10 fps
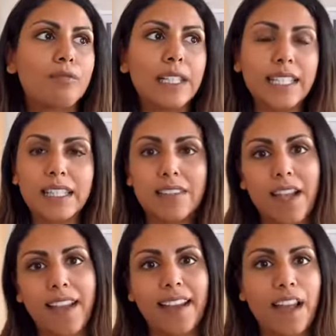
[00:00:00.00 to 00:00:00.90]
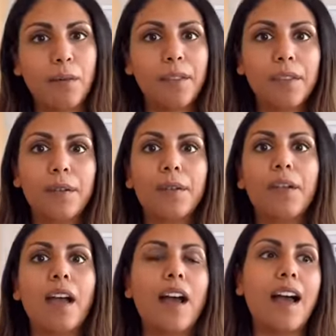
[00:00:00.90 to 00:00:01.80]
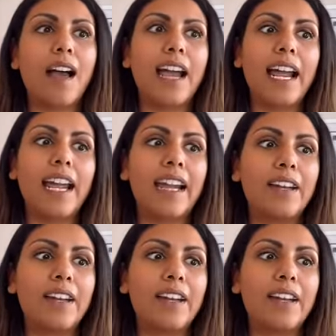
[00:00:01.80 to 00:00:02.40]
really love hanging out with you. I